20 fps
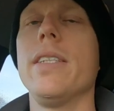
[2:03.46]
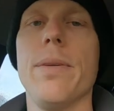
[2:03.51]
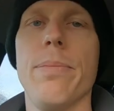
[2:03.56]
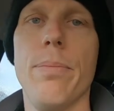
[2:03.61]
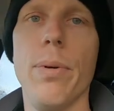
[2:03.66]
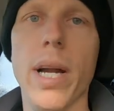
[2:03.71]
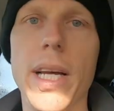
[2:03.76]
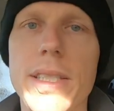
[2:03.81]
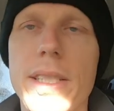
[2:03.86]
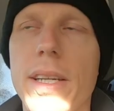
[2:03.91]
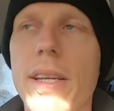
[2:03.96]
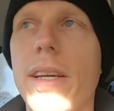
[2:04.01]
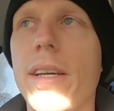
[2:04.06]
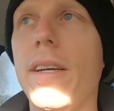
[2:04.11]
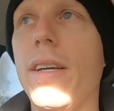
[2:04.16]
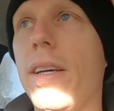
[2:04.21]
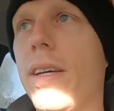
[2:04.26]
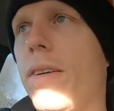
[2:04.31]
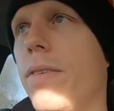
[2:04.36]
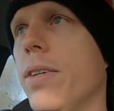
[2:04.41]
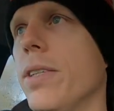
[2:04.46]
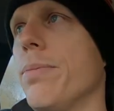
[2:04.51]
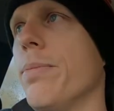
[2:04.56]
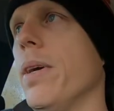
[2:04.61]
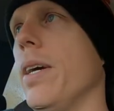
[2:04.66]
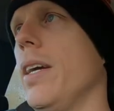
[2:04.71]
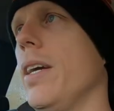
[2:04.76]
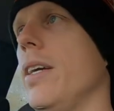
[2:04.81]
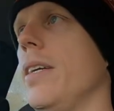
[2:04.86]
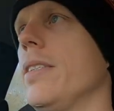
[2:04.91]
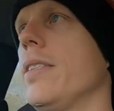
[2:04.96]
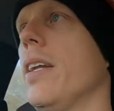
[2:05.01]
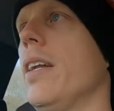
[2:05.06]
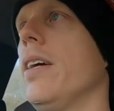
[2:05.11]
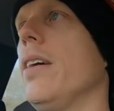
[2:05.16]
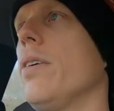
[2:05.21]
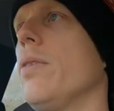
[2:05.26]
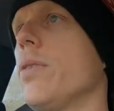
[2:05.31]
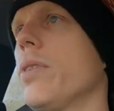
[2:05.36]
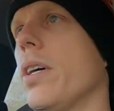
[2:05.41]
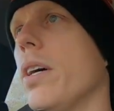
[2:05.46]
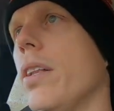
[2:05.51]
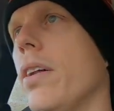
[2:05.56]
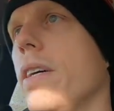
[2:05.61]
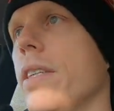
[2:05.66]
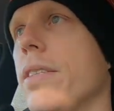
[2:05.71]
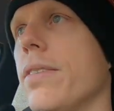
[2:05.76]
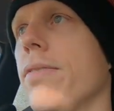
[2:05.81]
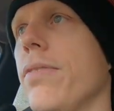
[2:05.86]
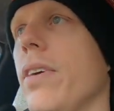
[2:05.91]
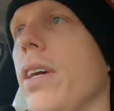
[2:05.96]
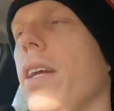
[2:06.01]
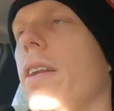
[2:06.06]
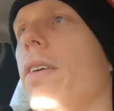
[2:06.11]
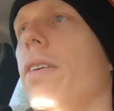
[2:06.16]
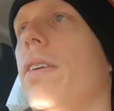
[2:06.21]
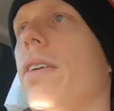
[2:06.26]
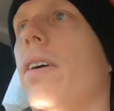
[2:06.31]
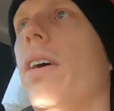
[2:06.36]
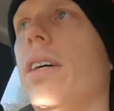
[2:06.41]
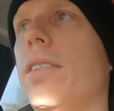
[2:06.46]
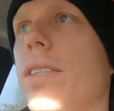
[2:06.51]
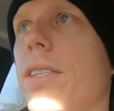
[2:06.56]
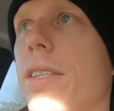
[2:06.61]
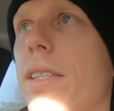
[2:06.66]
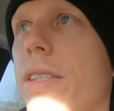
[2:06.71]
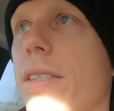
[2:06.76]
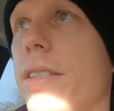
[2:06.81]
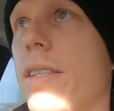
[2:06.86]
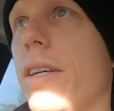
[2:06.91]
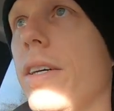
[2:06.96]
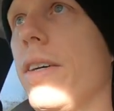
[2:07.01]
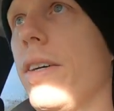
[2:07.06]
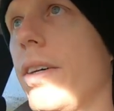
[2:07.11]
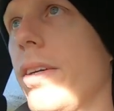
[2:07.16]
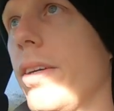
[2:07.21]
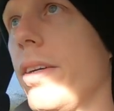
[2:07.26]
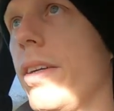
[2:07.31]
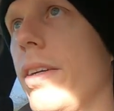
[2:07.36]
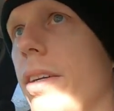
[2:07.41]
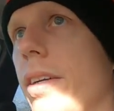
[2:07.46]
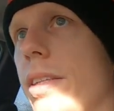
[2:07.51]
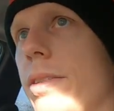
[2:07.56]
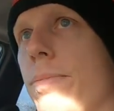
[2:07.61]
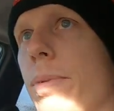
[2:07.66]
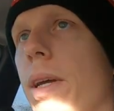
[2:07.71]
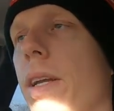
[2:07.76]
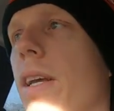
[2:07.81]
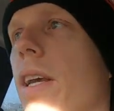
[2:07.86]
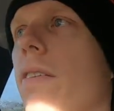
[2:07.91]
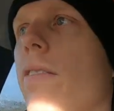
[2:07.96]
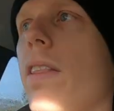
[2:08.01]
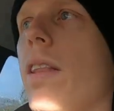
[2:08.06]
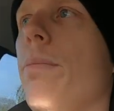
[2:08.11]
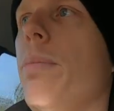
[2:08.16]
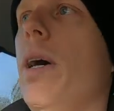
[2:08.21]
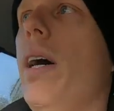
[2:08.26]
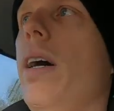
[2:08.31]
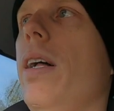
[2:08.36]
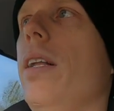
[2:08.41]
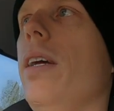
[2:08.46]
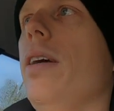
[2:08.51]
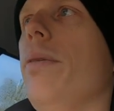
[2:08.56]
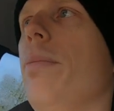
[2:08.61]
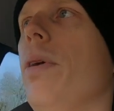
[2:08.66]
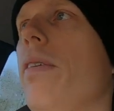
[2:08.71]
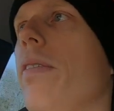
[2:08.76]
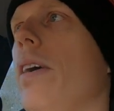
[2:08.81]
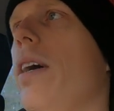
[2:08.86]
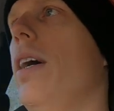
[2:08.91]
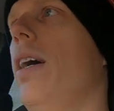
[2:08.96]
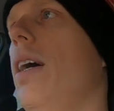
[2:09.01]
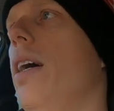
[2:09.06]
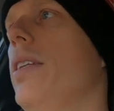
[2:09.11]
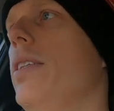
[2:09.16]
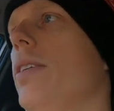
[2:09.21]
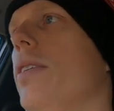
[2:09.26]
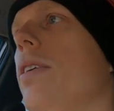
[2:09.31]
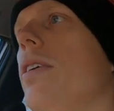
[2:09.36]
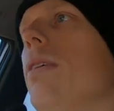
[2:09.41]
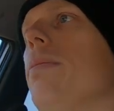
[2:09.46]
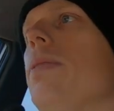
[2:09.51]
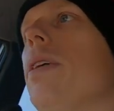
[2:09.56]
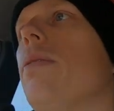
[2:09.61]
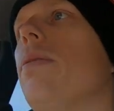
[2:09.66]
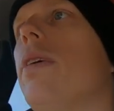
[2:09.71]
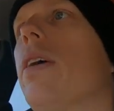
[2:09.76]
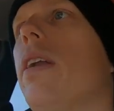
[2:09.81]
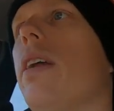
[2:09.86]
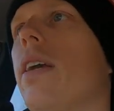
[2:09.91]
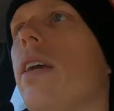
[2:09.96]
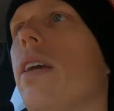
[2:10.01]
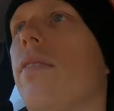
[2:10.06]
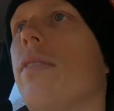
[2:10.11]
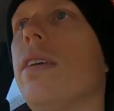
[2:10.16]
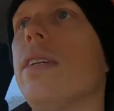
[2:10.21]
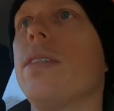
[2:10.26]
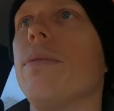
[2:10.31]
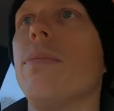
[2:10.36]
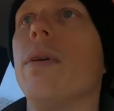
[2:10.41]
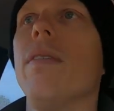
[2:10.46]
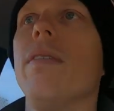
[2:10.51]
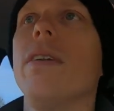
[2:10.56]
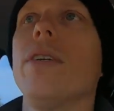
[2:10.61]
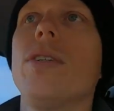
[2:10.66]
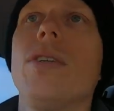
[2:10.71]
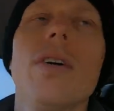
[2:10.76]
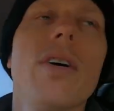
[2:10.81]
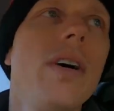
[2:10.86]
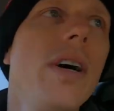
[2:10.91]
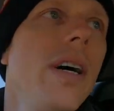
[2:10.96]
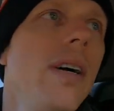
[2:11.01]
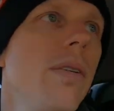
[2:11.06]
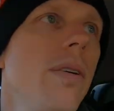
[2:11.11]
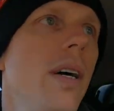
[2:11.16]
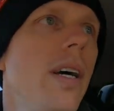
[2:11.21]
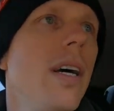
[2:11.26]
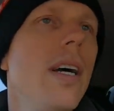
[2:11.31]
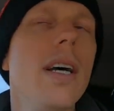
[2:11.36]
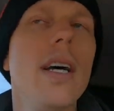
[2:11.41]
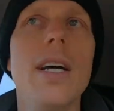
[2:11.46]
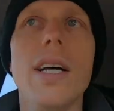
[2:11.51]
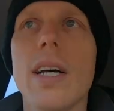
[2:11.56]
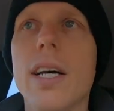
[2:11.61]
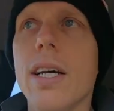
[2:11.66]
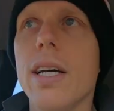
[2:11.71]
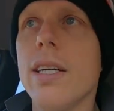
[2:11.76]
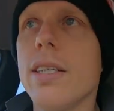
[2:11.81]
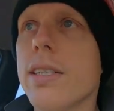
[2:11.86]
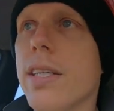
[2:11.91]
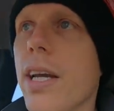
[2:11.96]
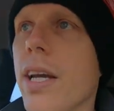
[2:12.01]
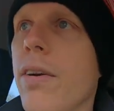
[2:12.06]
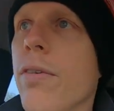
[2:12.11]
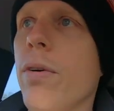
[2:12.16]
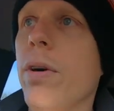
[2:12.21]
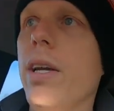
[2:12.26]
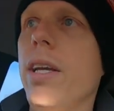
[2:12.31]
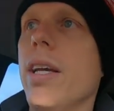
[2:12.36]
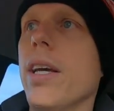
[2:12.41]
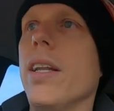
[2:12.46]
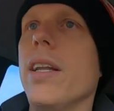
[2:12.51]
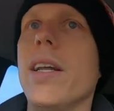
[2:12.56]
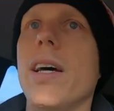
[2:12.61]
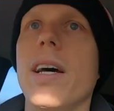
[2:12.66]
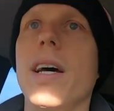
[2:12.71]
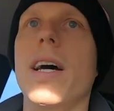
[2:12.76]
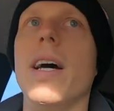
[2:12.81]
is a brassica, which means that it also likes to feed on nitrogen, so it's been giving the barley a bit of a hard time, so we're going to give this a bit of a trial, see if we can